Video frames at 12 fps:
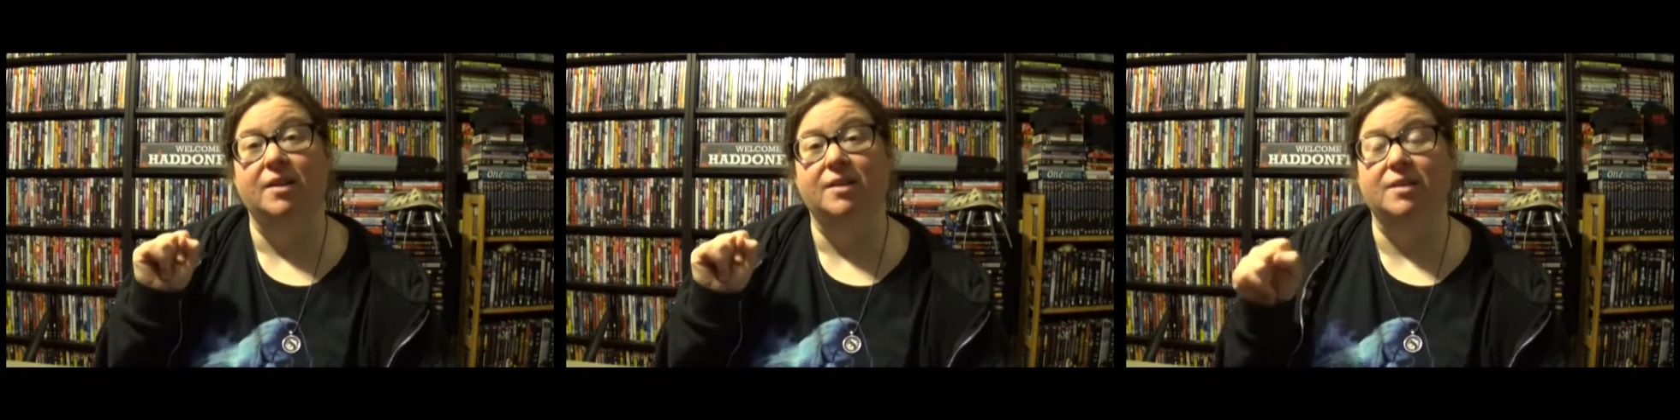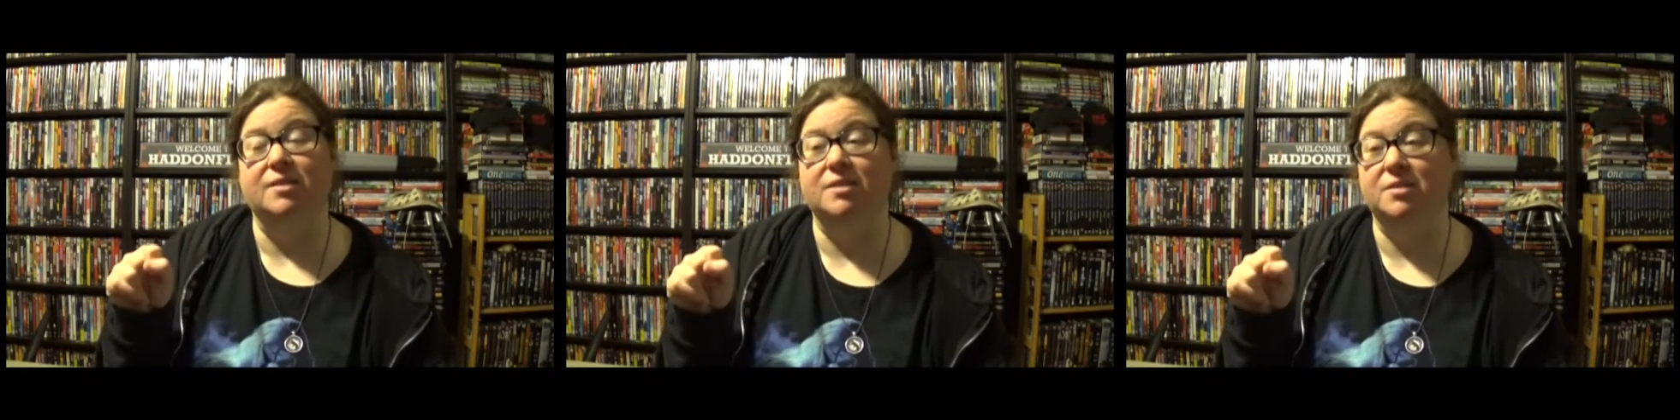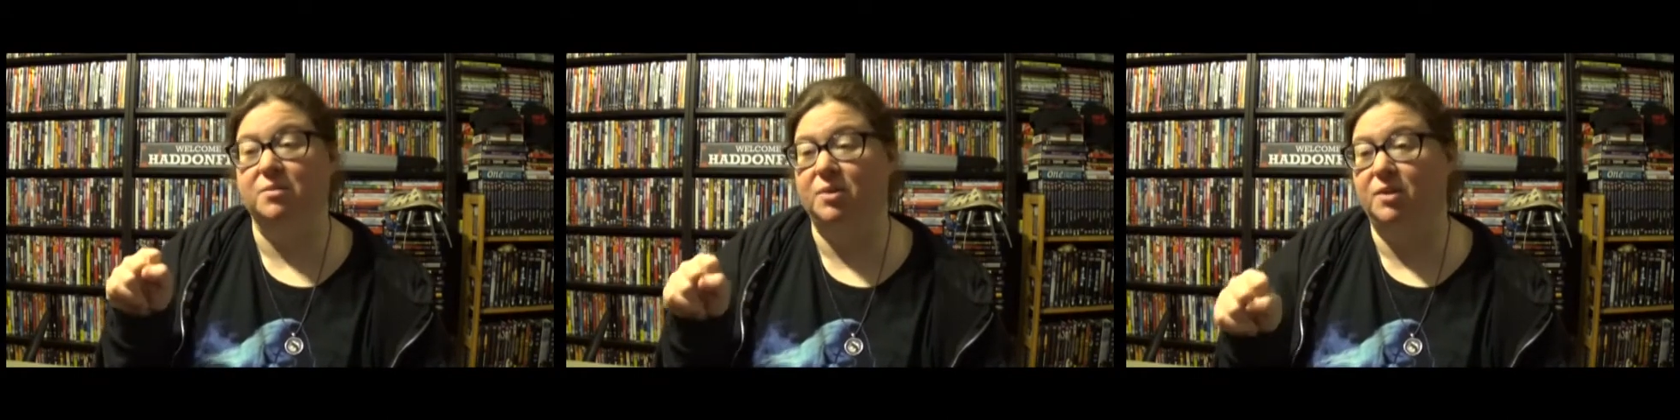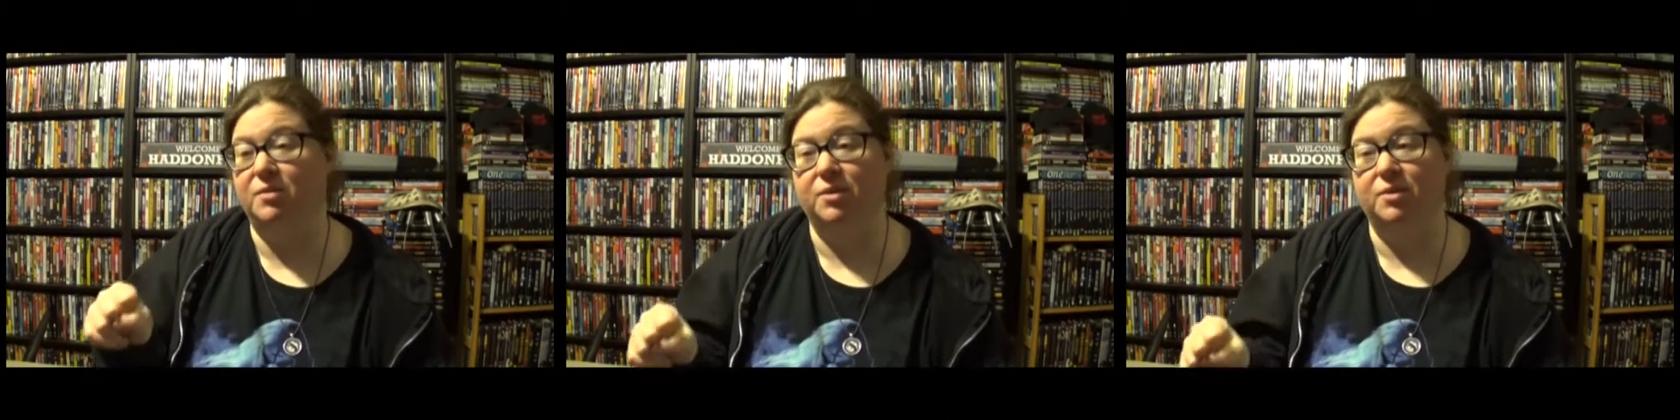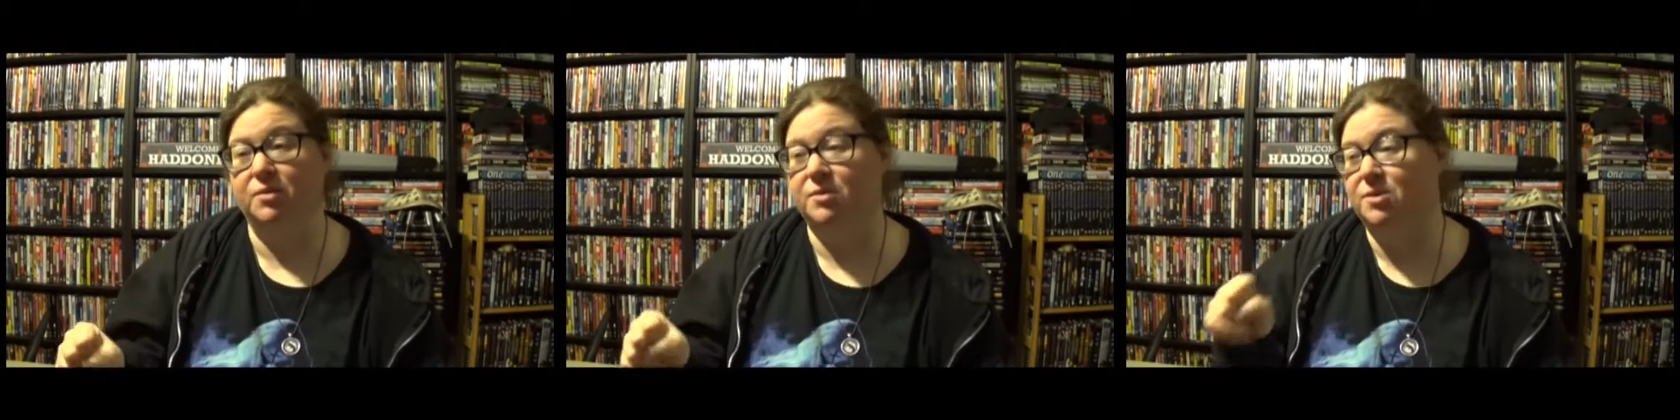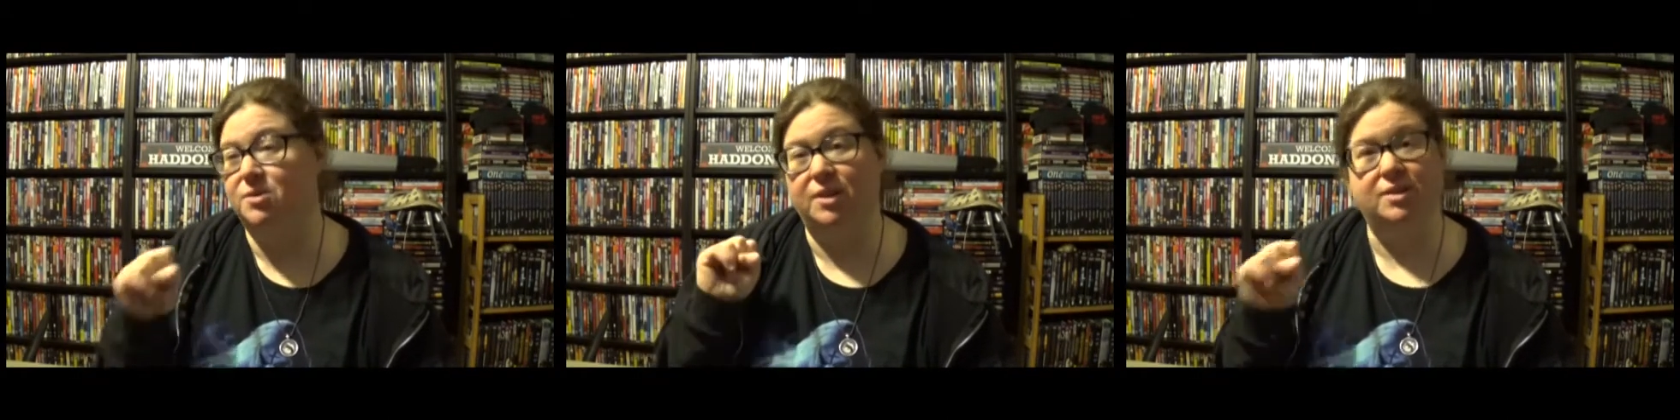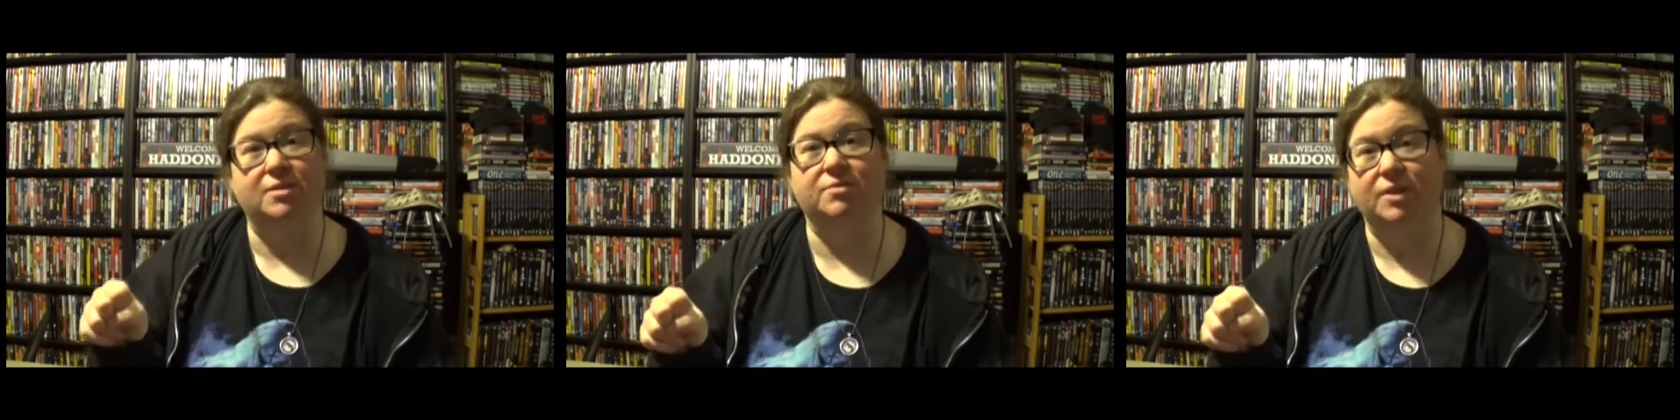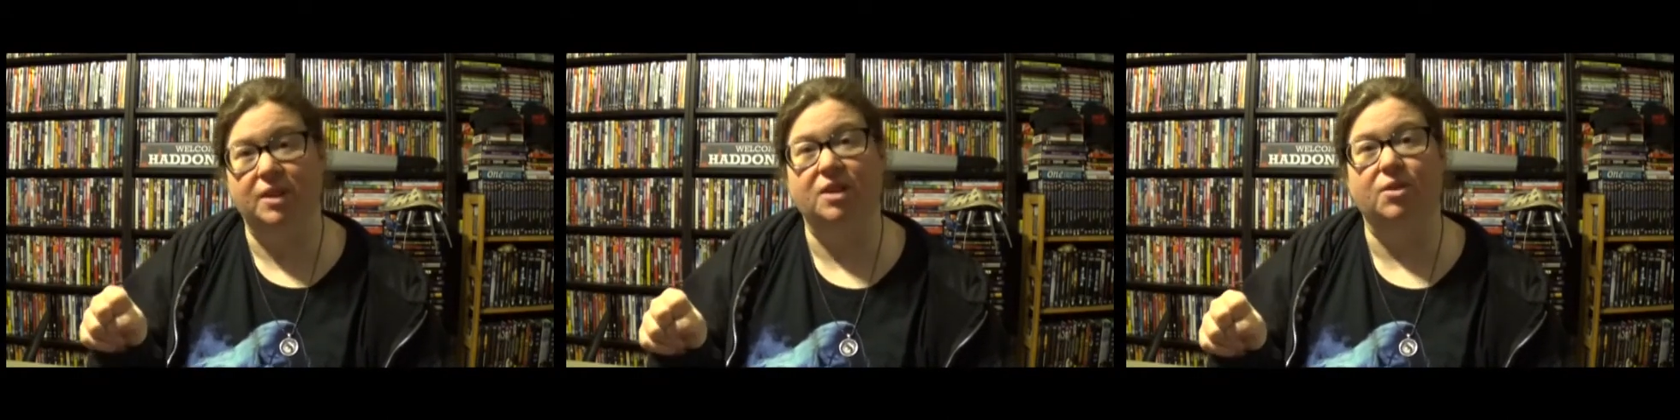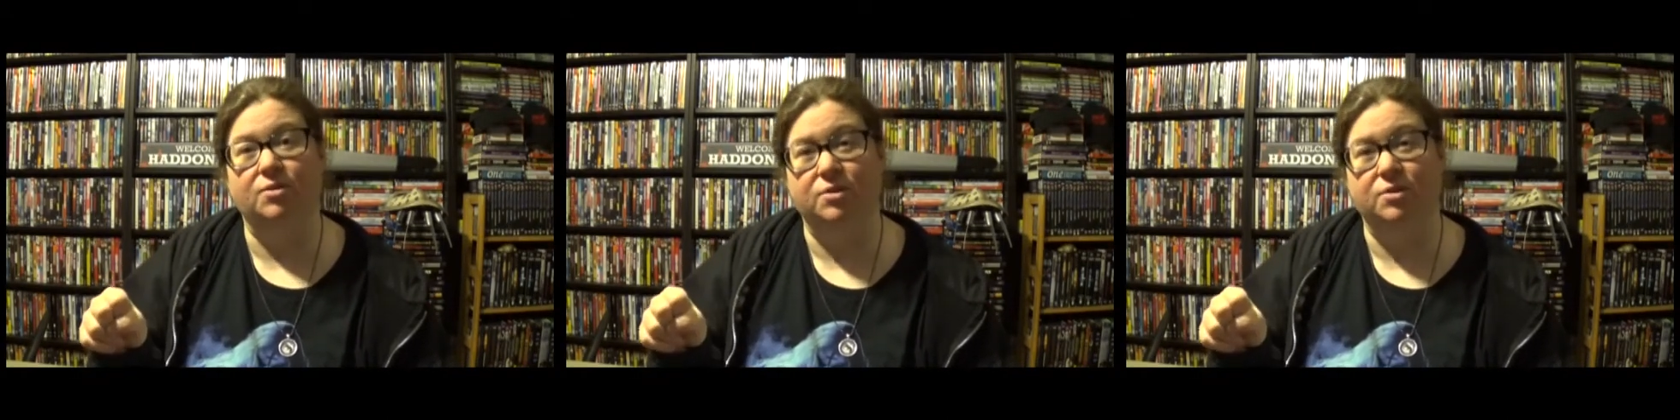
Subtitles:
This is one of those straight-to-video